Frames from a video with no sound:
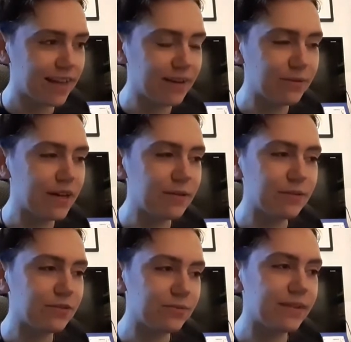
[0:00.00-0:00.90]
It it
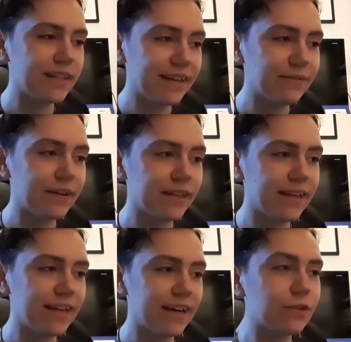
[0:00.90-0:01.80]
was really,
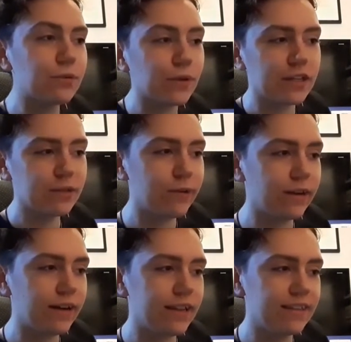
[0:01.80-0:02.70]
really a cool
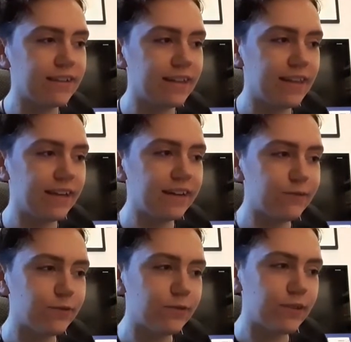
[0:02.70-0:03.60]
experience, I think,
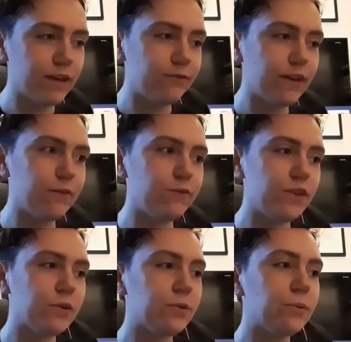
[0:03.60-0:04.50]
if if
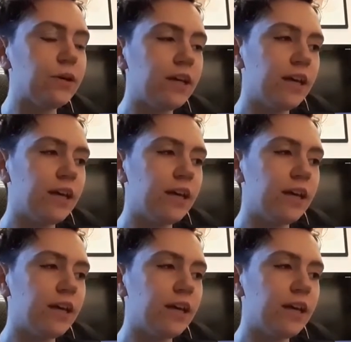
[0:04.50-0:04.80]
you